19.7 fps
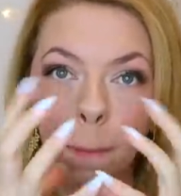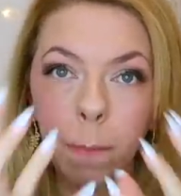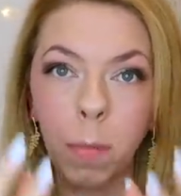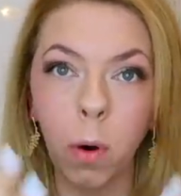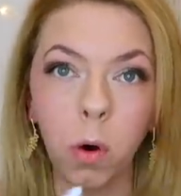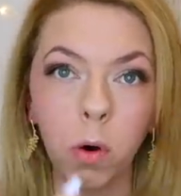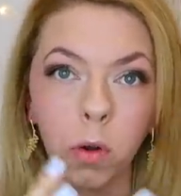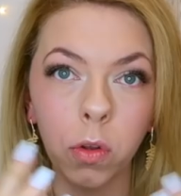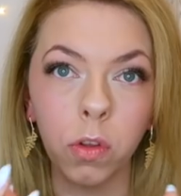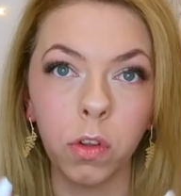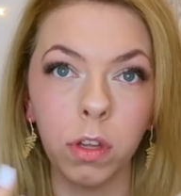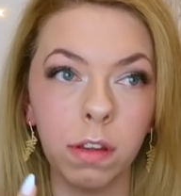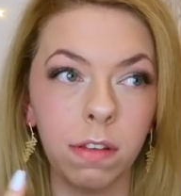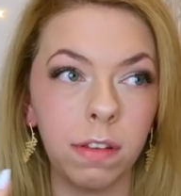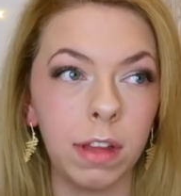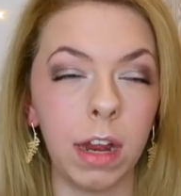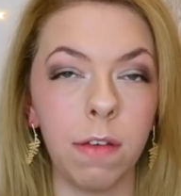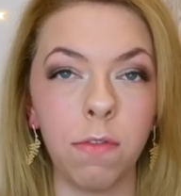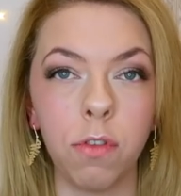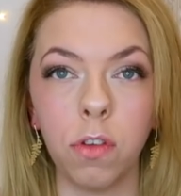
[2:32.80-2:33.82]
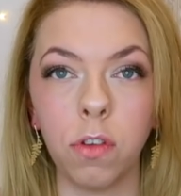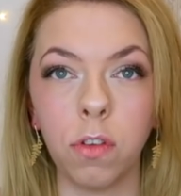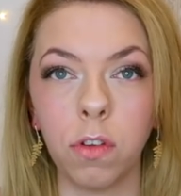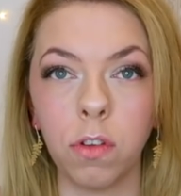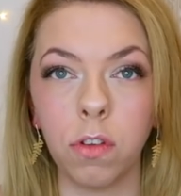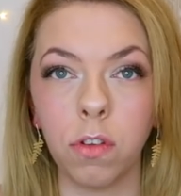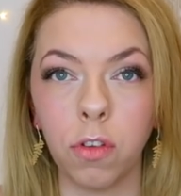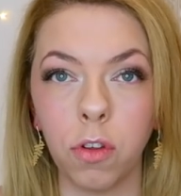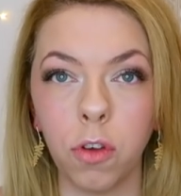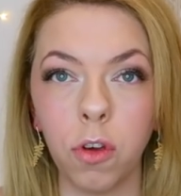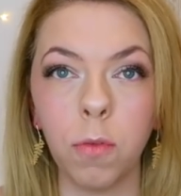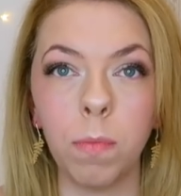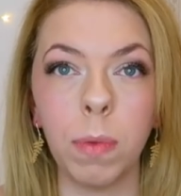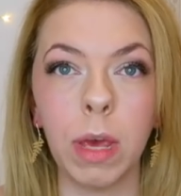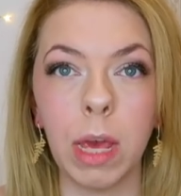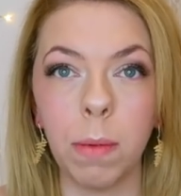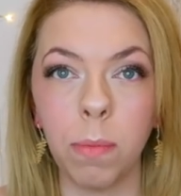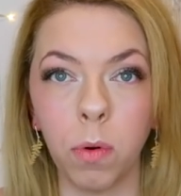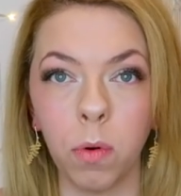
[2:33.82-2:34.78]
bond, instead of just two
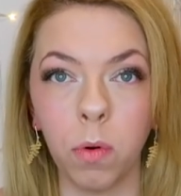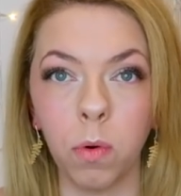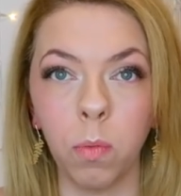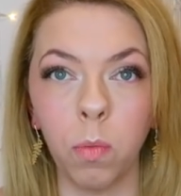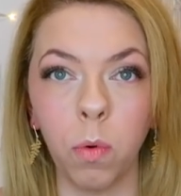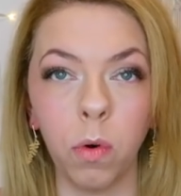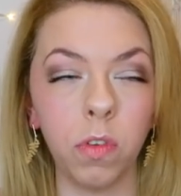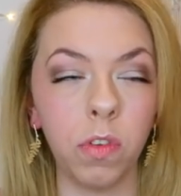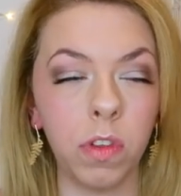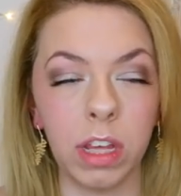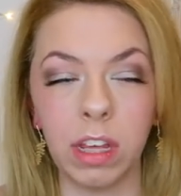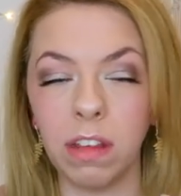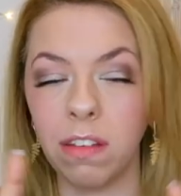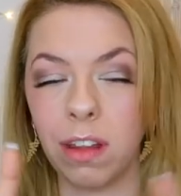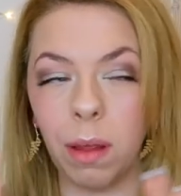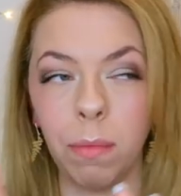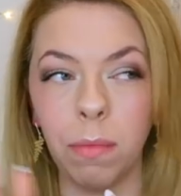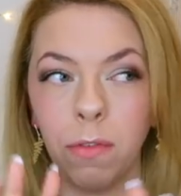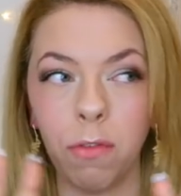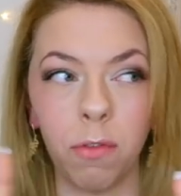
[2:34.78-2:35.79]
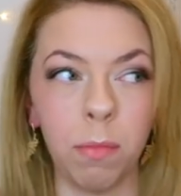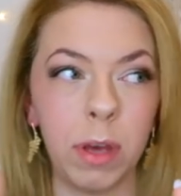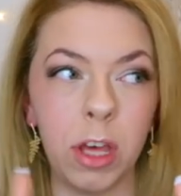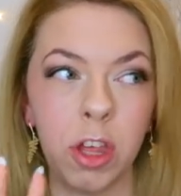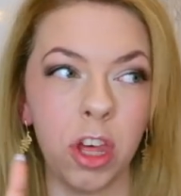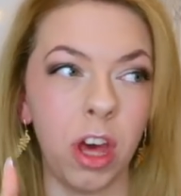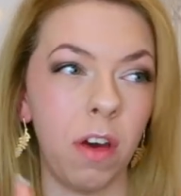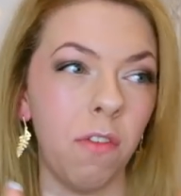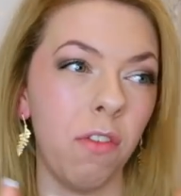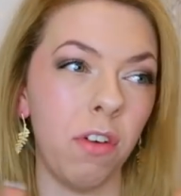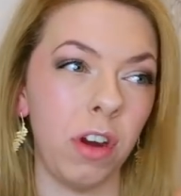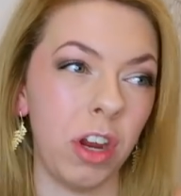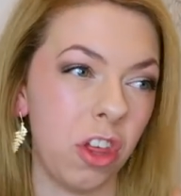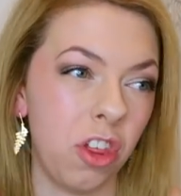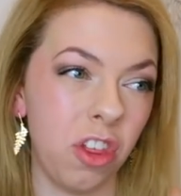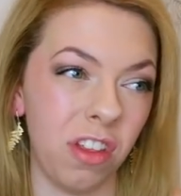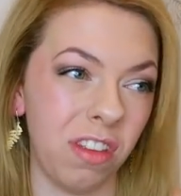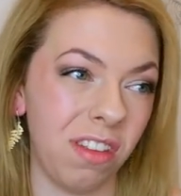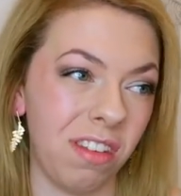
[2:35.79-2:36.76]
people wanting something from each other and
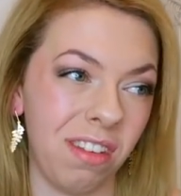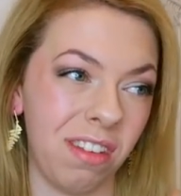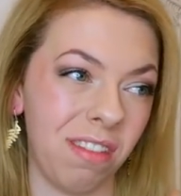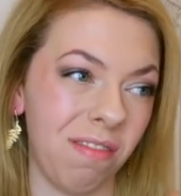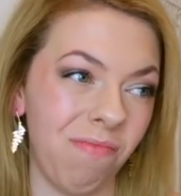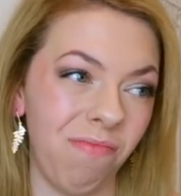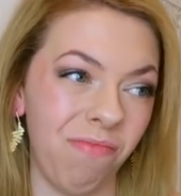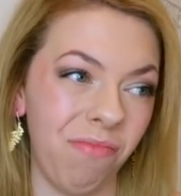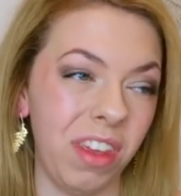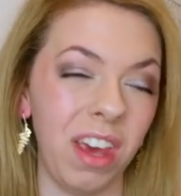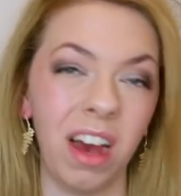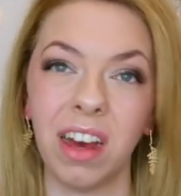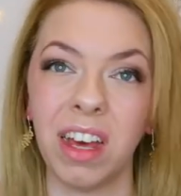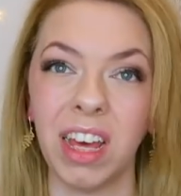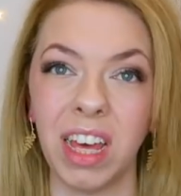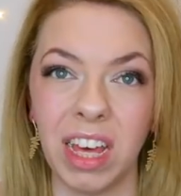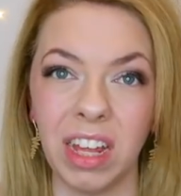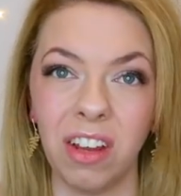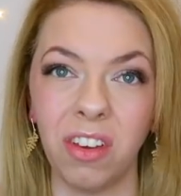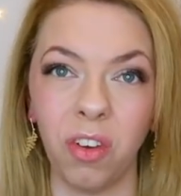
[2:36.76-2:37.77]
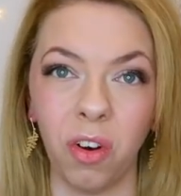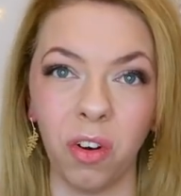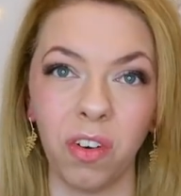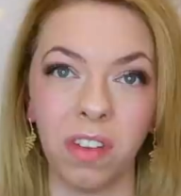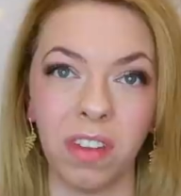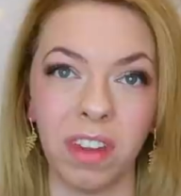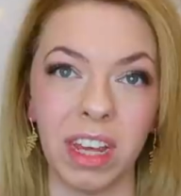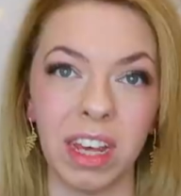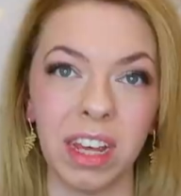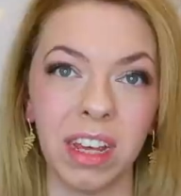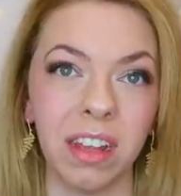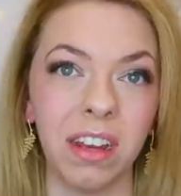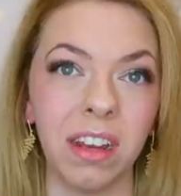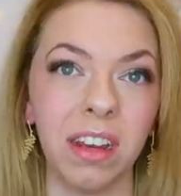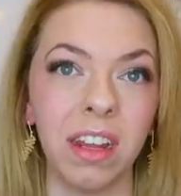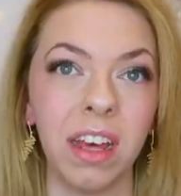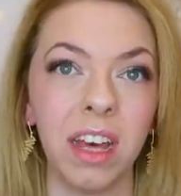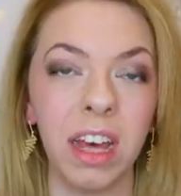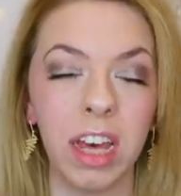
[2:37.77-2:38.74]
it's just yucky and toxic,
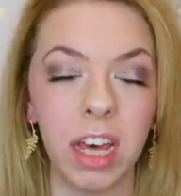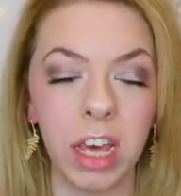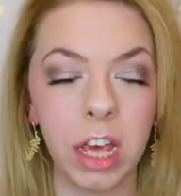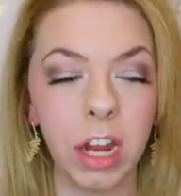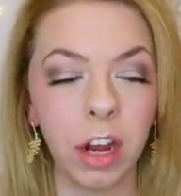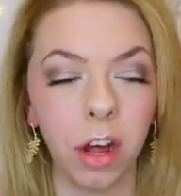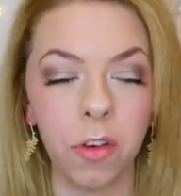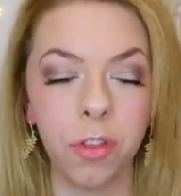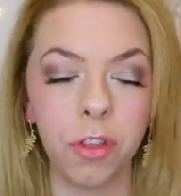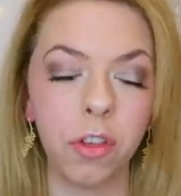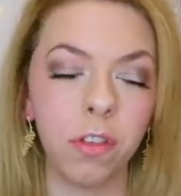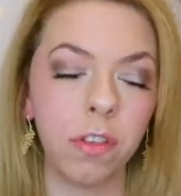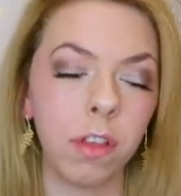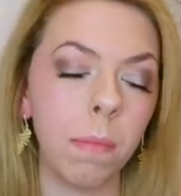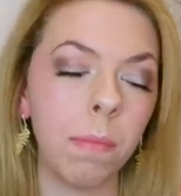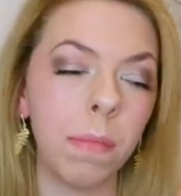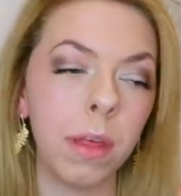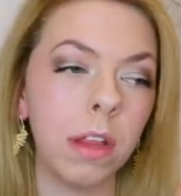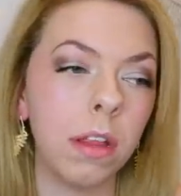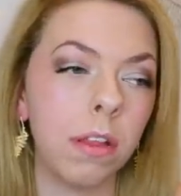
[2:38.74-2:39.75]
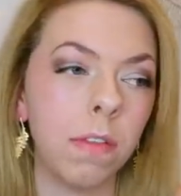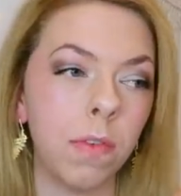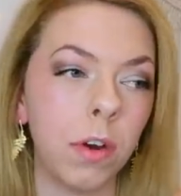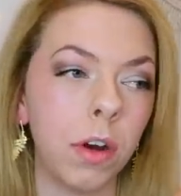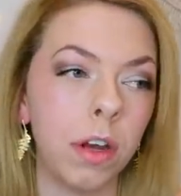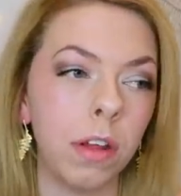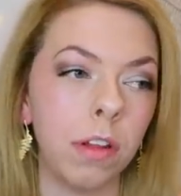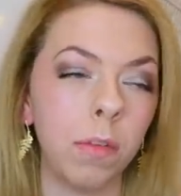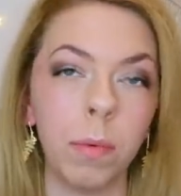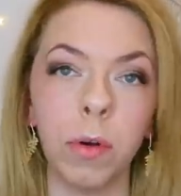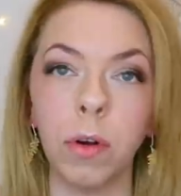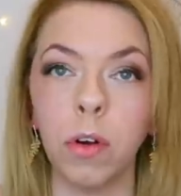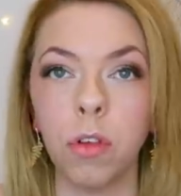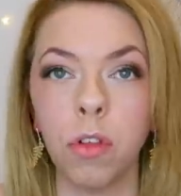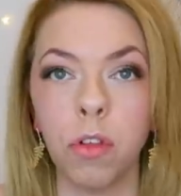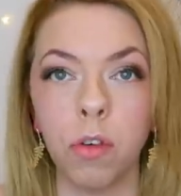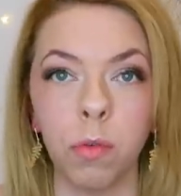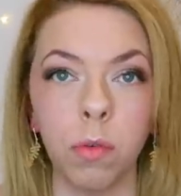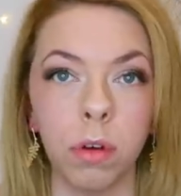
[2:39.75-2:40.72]
and, you know, just something that's very
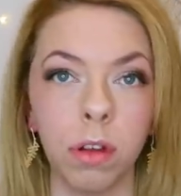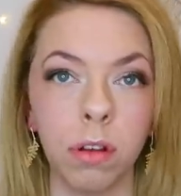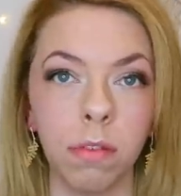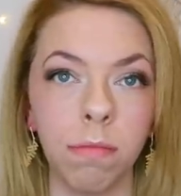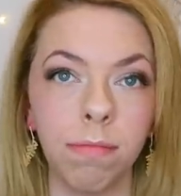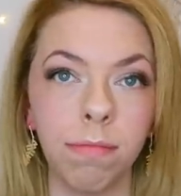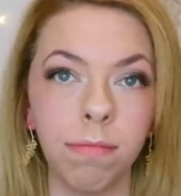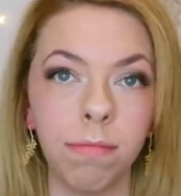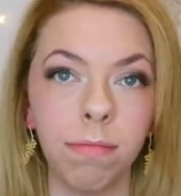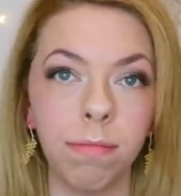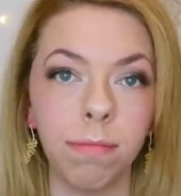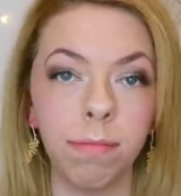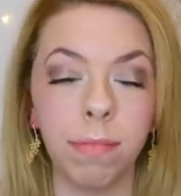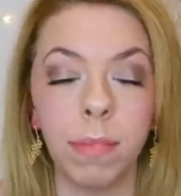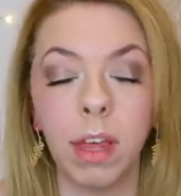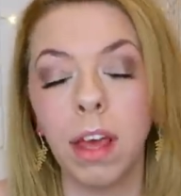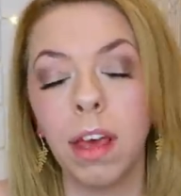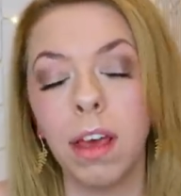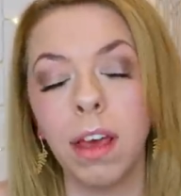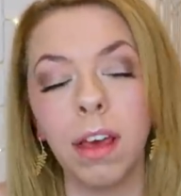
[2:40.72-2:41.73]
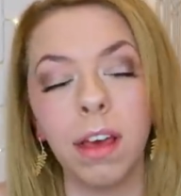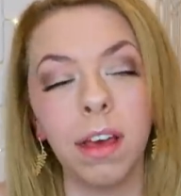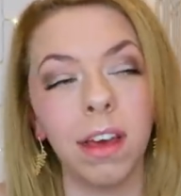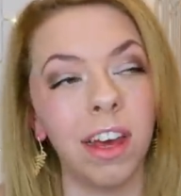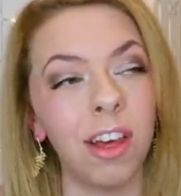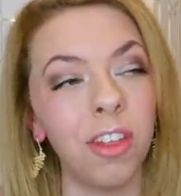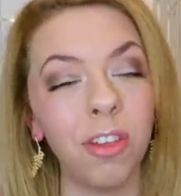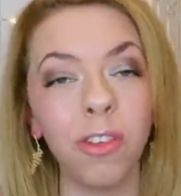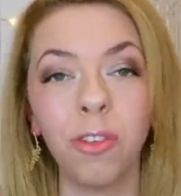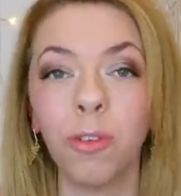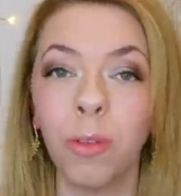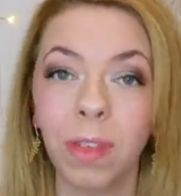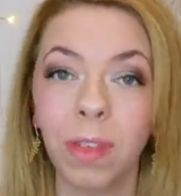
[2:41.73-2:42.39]
spiritual and and just